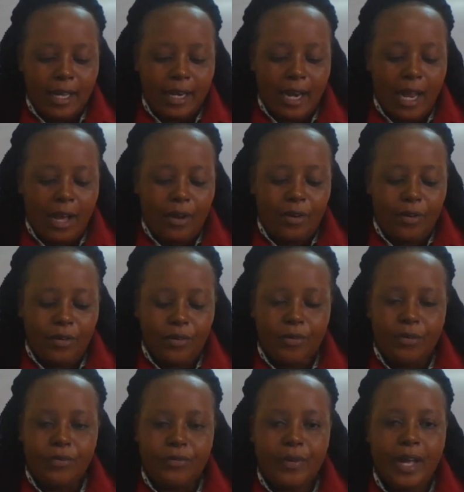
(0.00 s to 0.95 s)

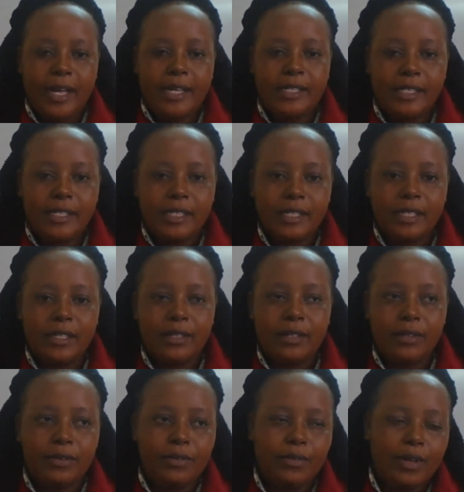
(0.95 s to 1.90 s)
Now, first,
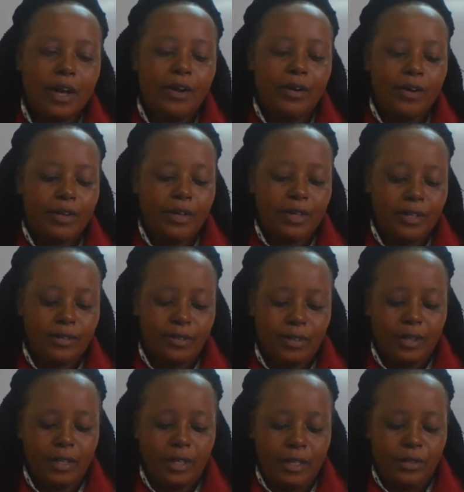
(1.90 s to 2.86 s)

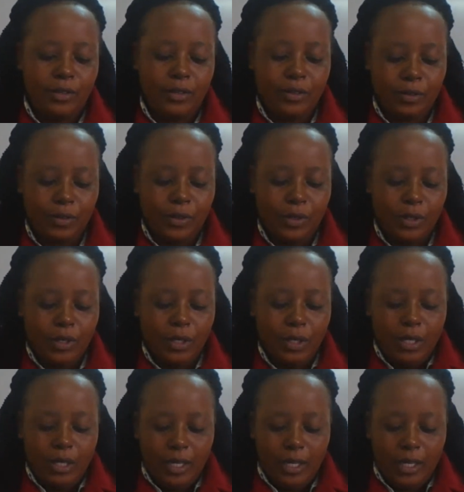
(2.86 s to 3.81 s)
it
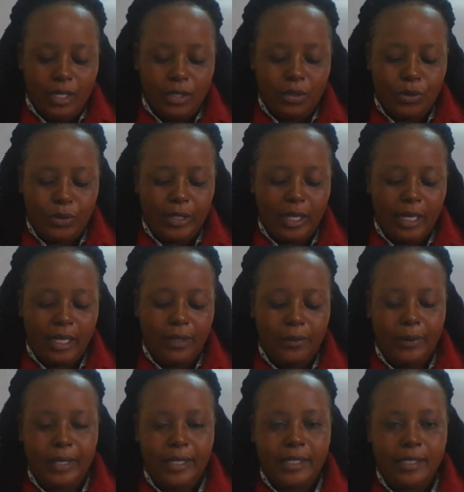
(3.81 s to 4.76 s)
is to
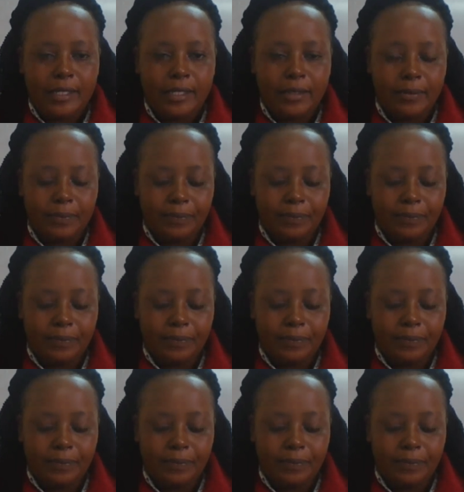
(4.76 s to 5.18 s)
kill weeds.